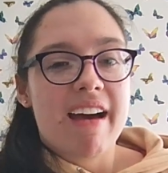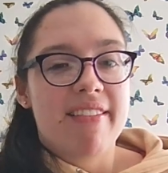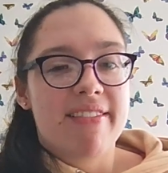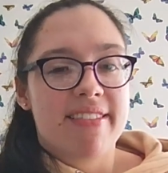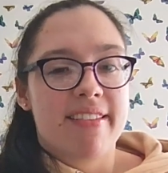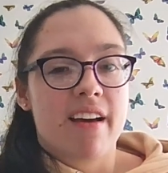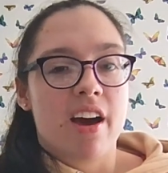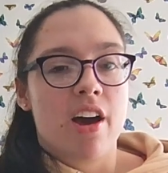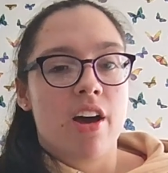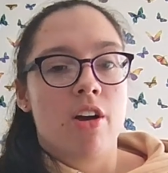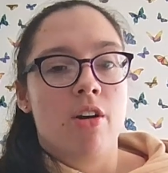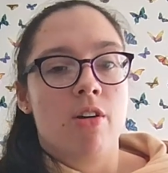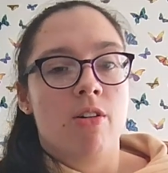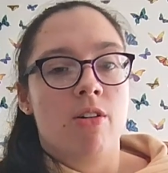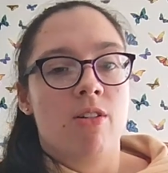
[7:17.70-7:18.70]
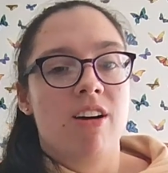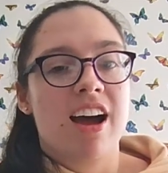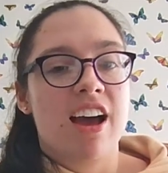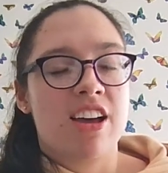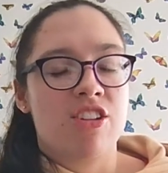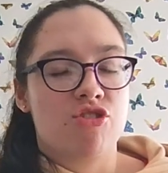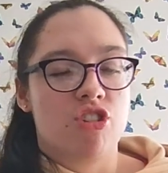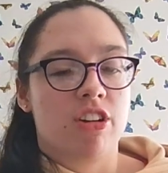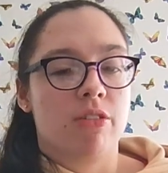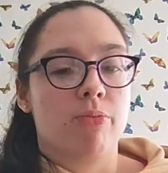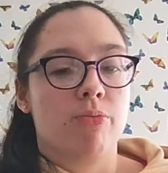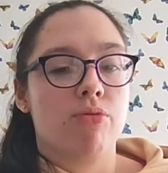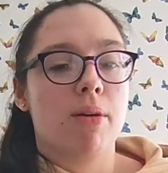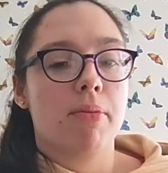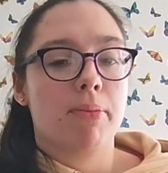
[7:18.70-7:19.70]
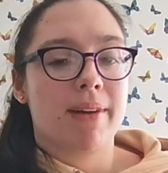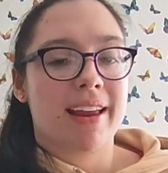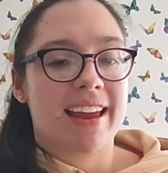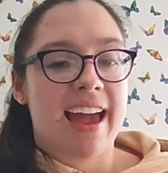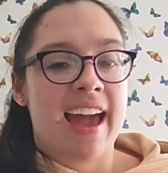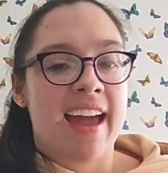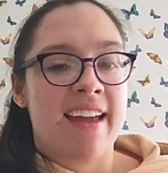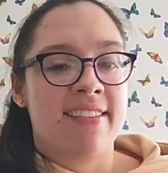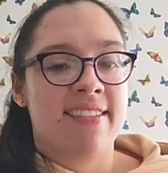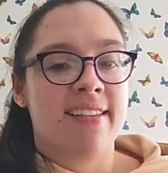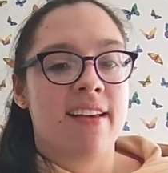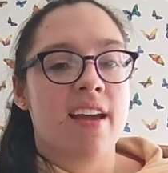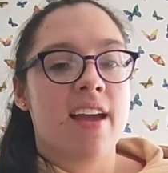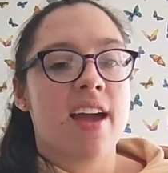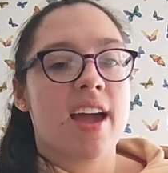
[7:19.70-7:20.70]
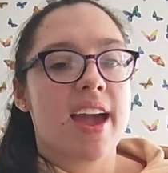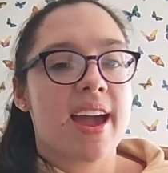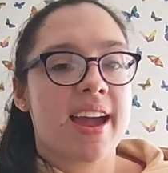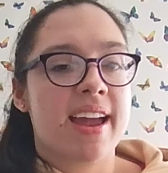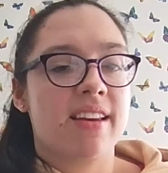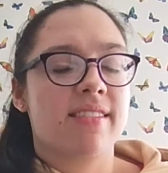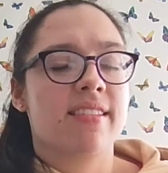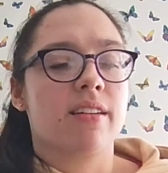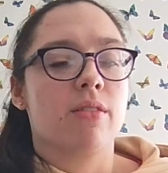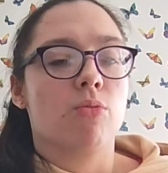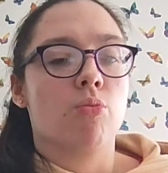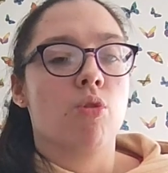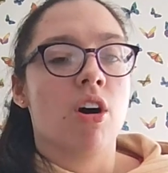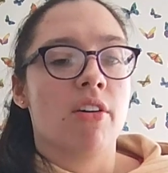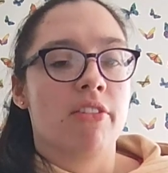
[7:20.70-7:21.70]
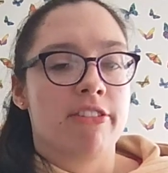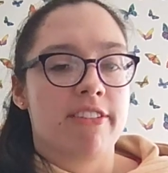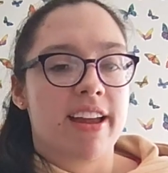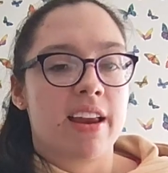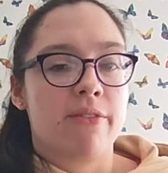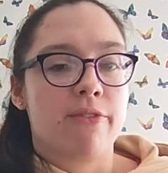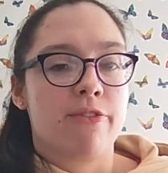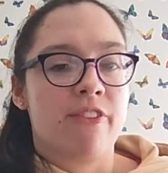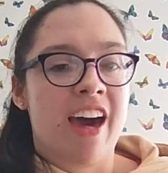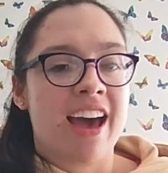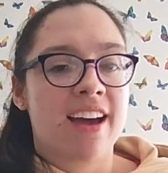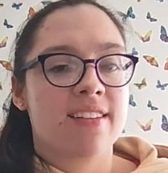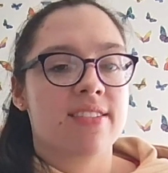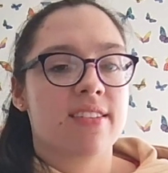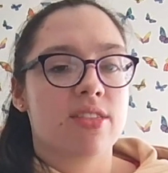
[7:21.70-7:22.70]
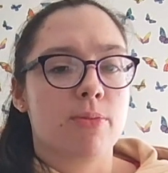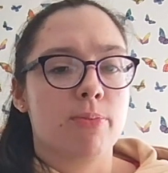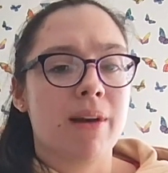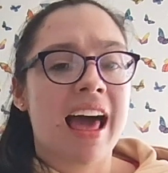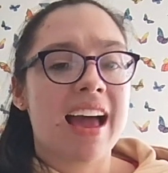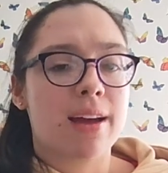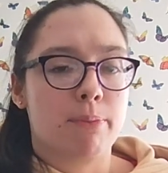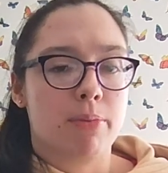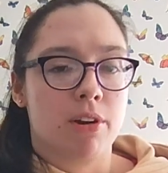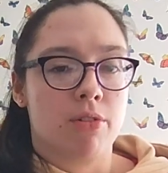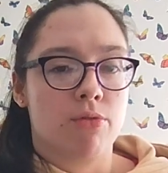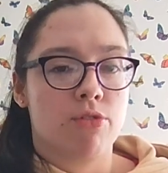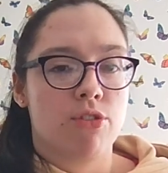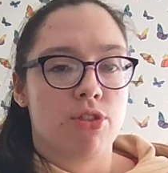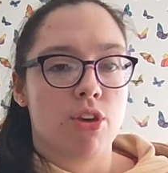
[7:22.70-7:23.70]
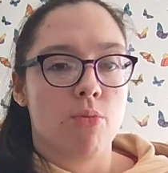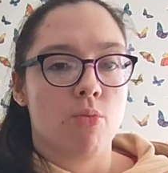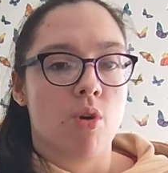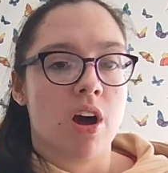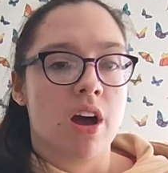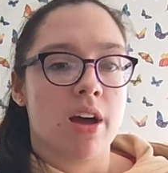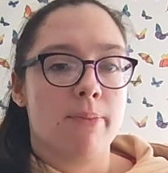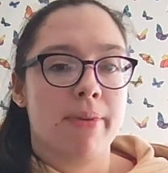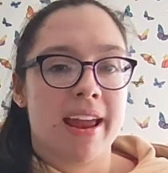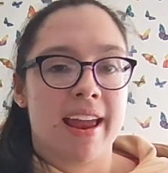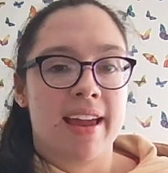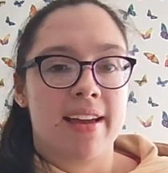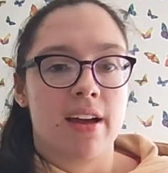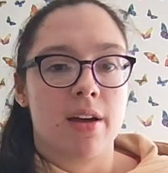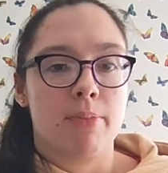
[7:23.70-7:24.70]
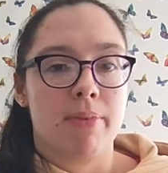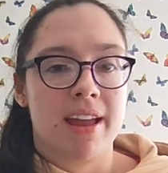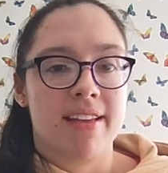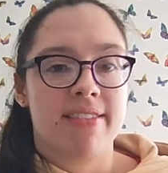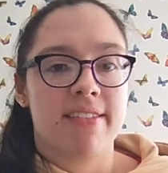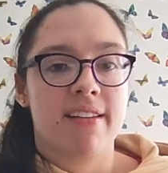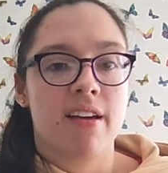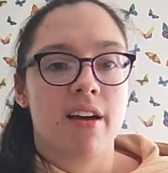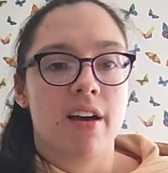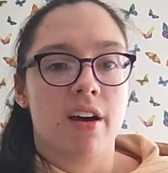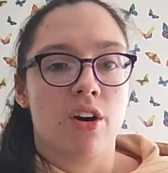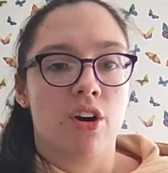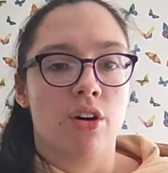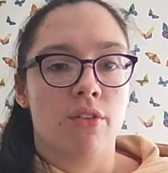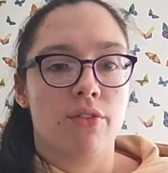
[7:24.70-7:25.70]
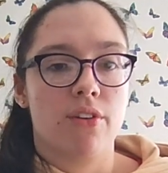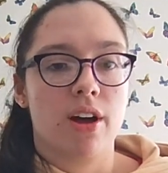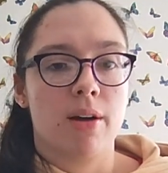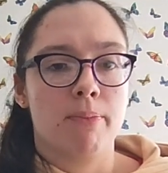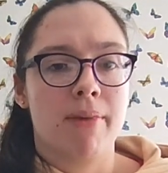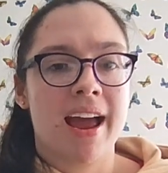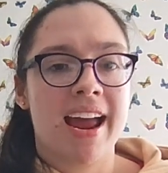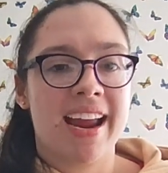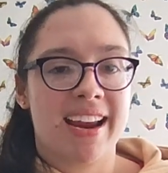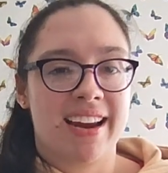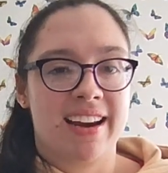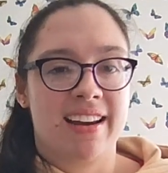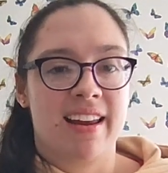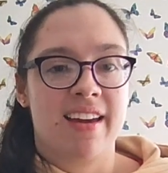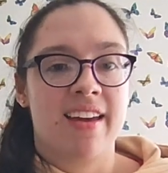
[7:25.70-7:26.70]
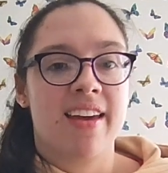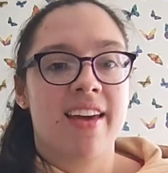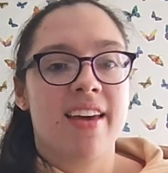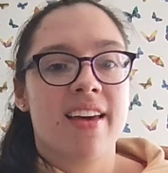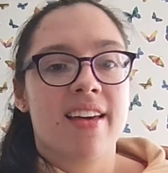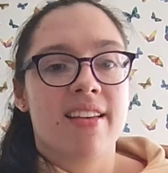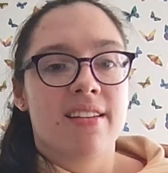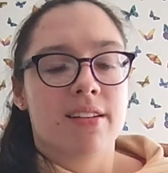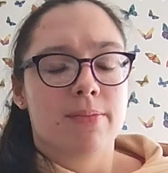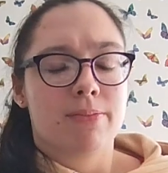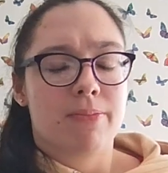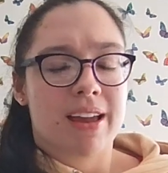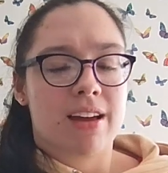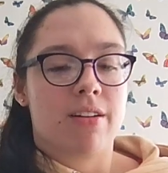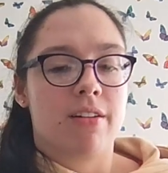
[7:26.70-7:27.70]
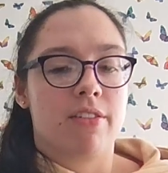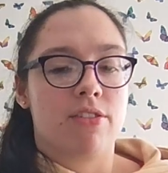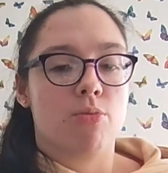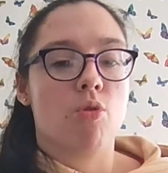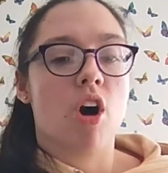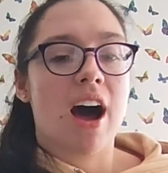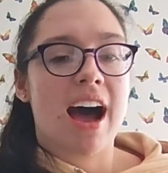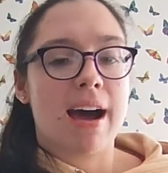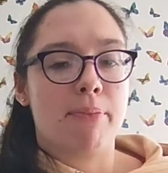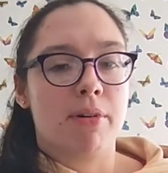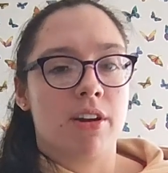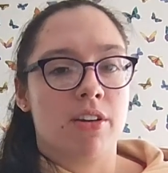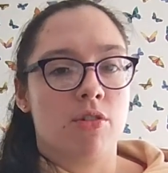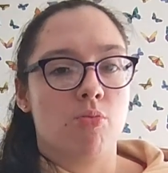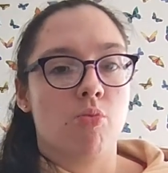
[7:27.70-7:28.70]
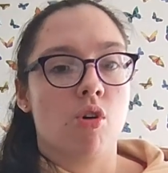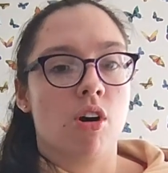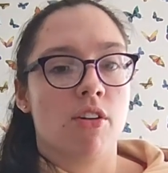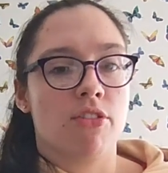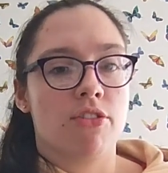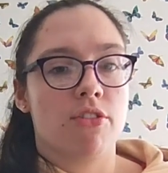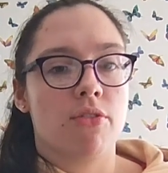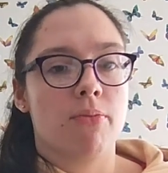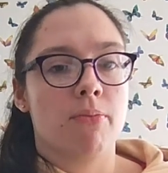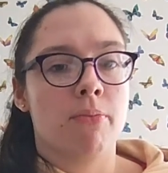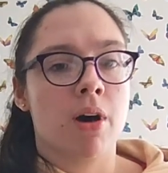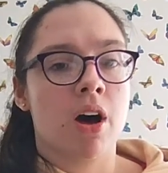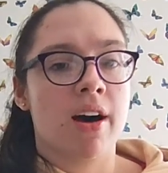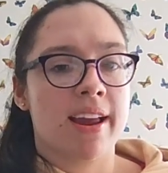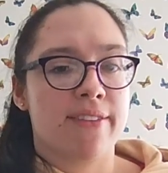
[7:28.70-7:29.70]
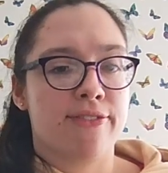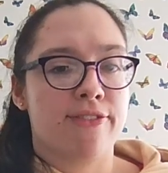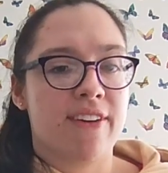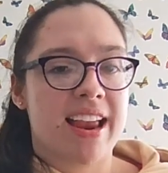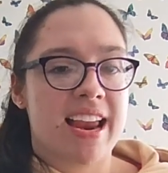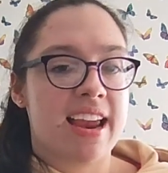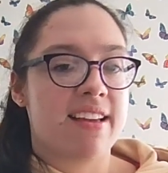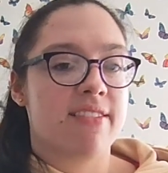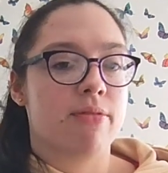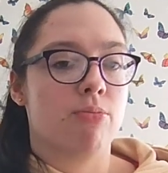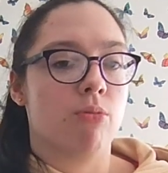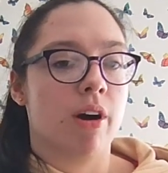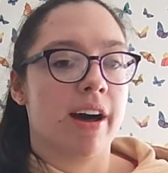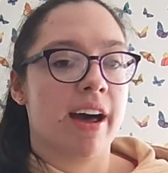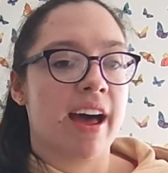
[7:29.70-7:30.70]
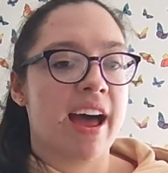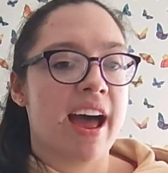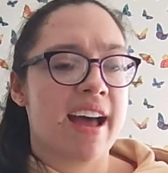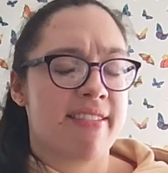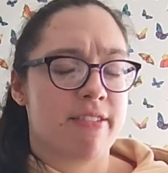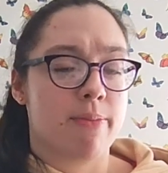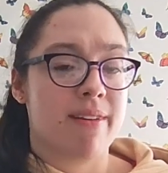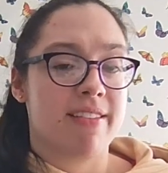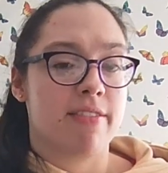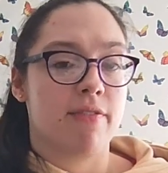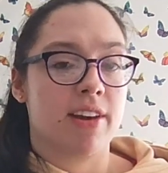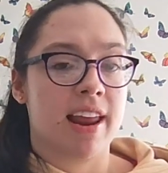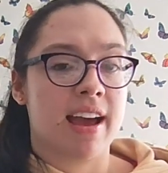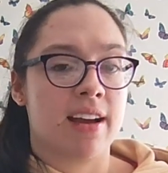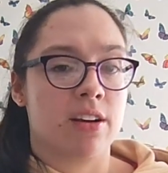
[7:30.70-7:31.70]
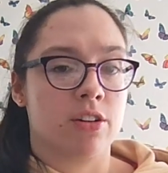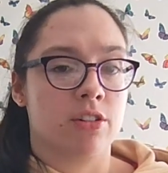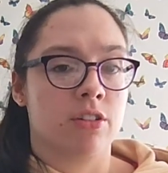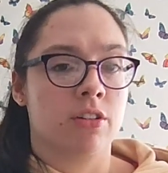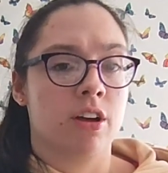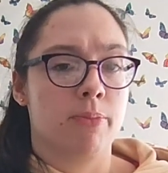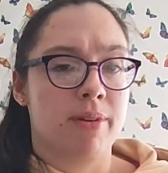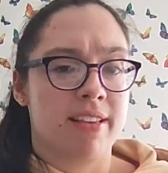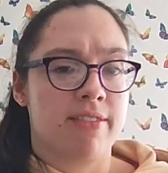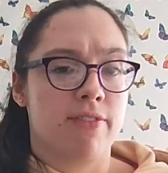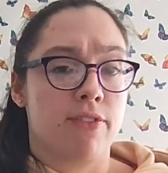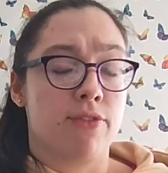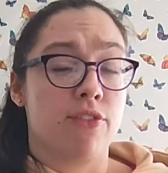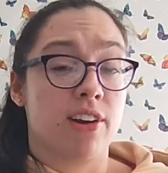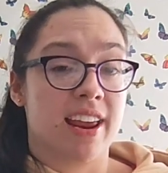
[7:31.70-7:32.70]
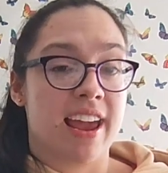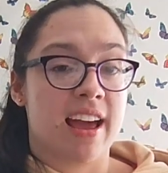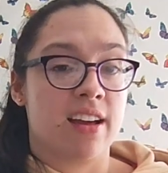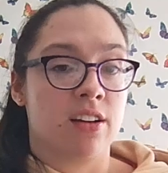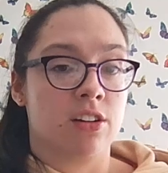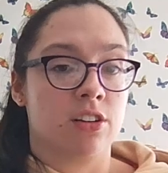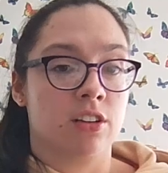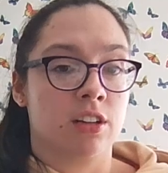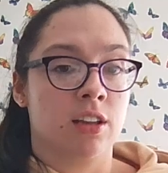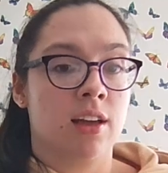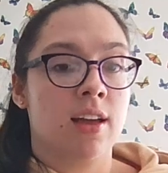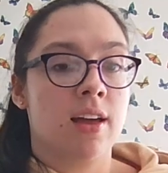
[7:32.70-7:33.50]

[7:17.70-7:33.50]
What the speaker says: So, as you can probably guess, it was in fact the black boots that were being a bit of a pain. Because what happened was my feet were at a bit of an angle, a bit of a funny angle,